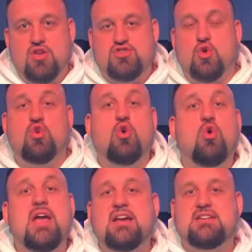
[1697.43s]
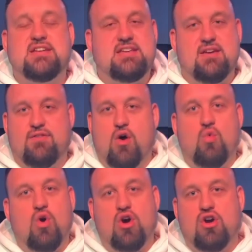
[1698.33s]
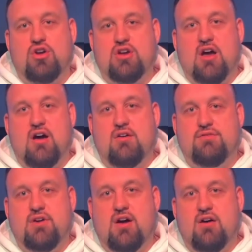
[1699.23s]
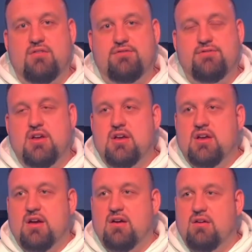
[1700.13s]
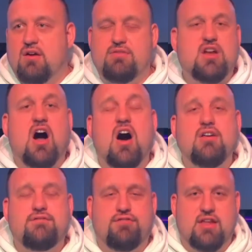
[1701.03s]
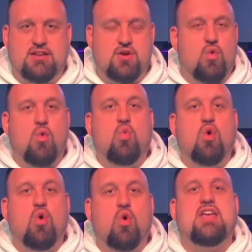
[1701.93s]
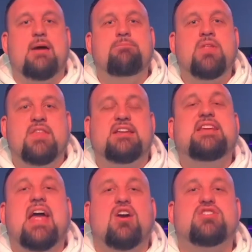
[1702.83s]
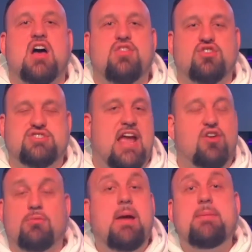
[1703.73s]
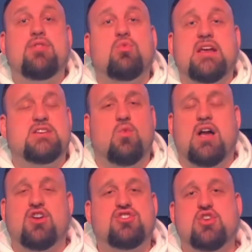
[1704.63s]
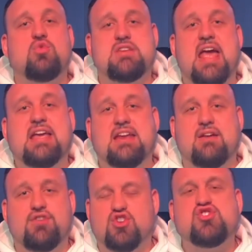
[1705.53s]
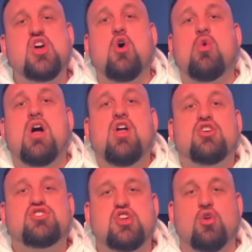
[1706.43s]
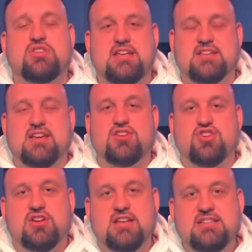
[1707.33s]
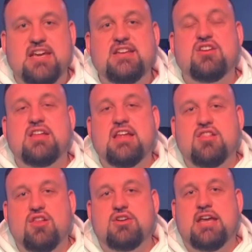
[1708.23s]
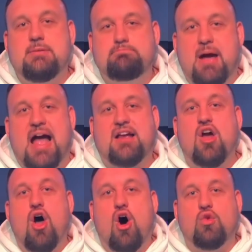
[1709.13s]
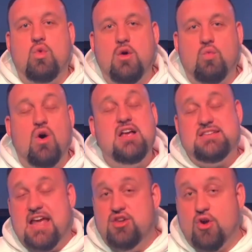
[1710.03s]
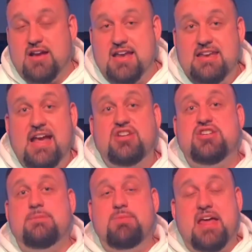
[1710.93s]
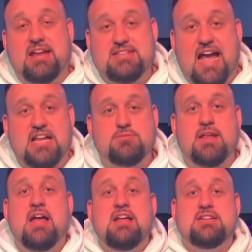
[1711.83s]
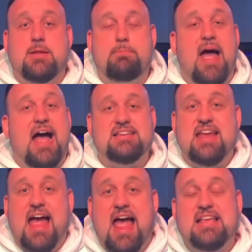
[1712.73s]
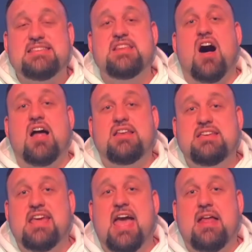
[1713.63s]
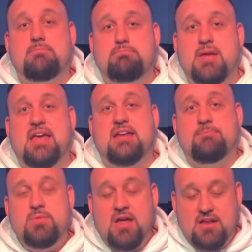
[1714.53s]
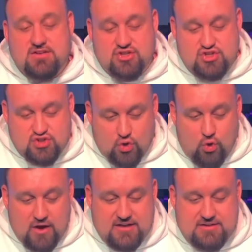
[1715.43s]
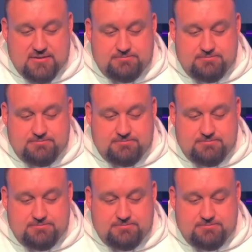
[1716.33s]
so quick to give a word of of uh, of conflict, a, word that, that tears others down, or maybe the reason why you're so negative, you're so salty is because you're continually looking back on what was, and your connection and attachment to the past has not yet been destroyed.